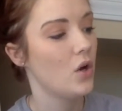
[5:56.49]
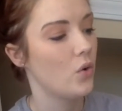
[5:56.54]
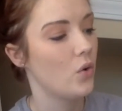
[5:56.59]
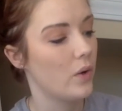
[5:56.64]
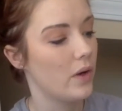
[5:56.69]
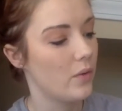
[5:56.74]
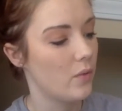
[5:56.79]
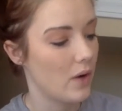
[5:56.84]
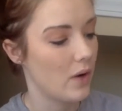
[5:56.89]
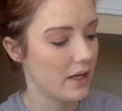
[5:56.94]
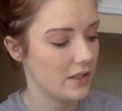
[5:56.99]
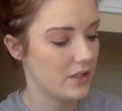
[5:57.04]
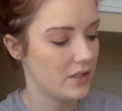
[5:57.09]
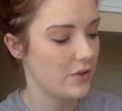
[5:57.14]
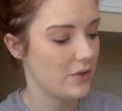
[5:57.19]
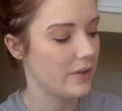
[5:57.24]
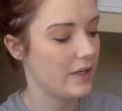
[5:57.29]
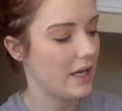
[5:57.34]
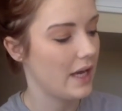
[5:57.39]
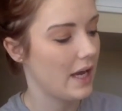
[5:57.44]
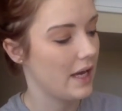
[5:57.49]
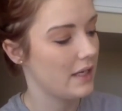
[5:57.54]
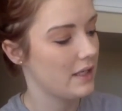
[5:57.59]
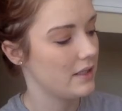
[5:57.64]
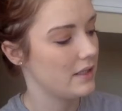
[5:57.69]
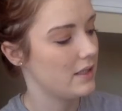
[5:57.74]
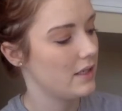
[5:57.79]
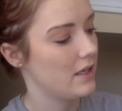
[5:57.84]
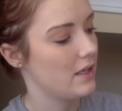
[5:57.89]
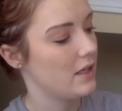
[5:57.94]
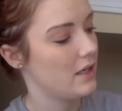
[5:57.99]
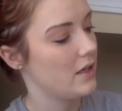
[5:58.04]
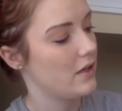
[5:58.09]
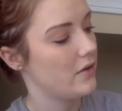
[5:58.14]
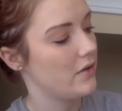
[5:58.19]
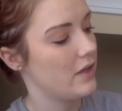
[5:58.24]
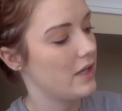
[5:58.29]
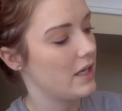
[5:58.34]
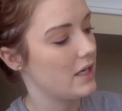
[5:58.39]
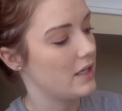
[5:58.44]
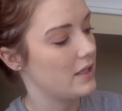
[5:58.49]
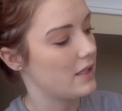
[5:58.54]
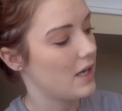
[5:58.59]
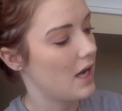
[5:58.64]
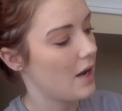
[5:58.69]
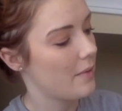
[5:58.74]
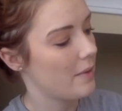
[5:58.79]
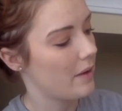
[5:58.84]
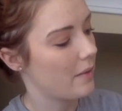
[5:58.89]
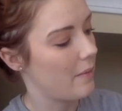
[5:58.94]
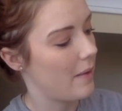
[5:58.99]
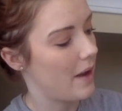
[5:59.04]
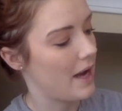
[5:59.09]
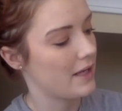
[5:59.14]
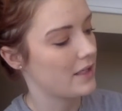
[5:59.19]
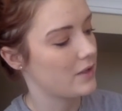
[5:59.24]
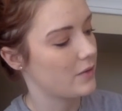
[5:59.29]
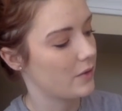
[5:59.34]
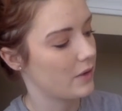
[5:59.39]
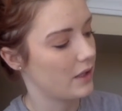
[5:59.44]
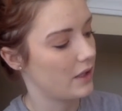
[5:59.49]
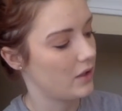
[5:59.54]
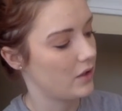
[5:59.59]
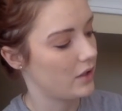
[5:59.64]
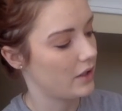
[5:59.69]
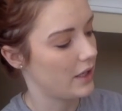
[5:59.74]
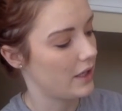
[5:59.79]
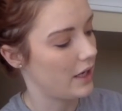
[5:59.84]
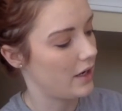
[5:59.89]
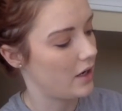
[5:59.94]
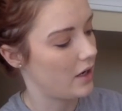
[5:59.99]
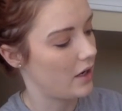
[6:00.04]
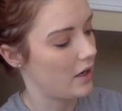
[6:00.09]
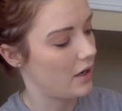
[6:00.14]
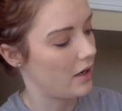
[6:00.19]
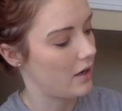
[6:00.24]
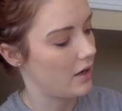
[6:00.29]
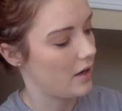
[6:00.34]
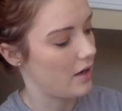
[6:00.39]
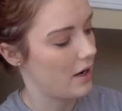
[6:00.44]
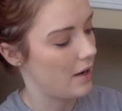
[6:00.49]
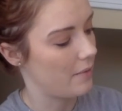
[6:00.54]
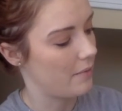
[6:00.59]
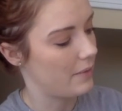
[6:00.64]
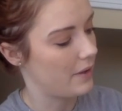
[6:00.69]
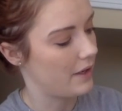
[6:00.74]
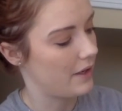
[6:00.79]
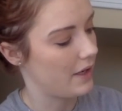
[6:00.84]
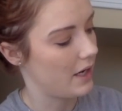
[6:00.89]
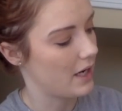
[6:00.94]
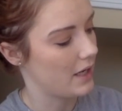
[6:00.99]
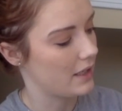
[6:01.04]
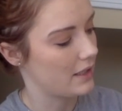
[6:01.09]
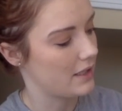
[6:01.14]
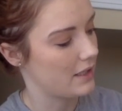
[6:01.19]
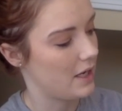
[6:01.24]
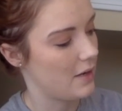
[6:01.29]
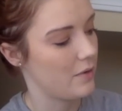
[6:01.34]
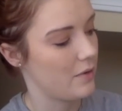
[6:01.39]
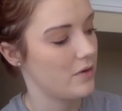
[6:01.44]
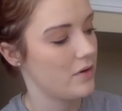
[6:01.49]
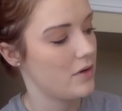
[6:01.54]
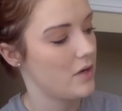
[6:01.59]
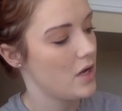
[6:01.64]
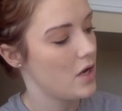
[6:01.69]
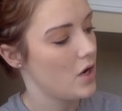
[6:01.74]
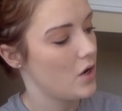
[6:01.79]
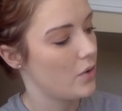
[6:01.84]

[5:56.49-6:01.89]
We want to get the atomic mass. We're going to look at our periodic table.